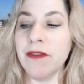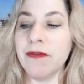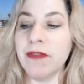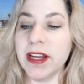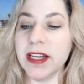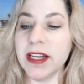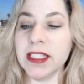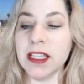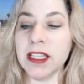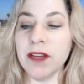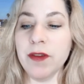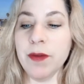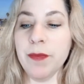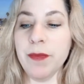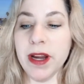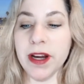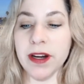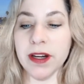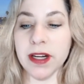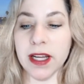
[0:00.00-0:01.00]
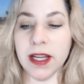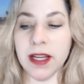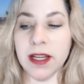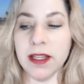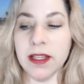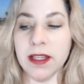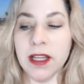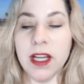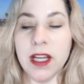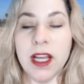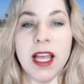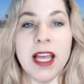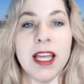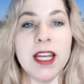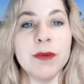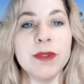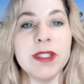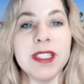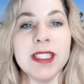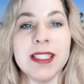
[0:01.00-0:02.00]
of America, and it was
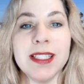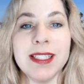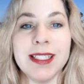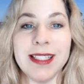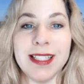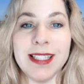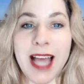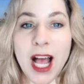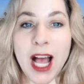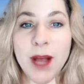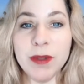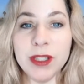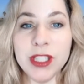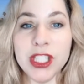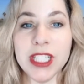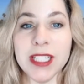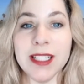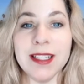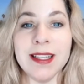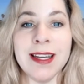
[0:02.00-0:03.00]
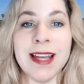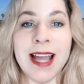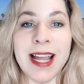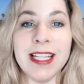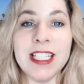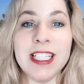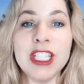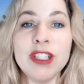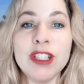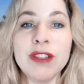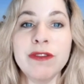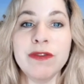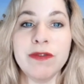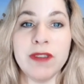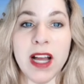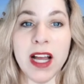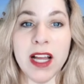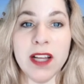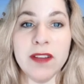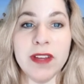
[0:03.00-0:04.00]
established in 1905
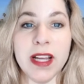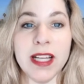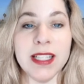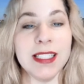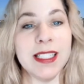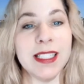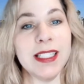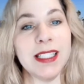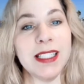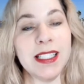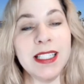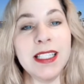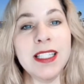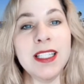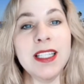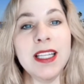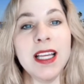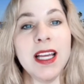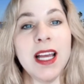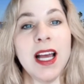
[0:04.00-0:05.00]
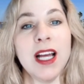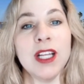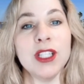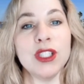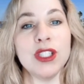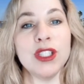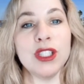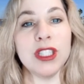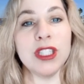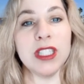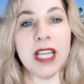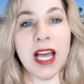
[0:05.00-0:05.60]
as a seaside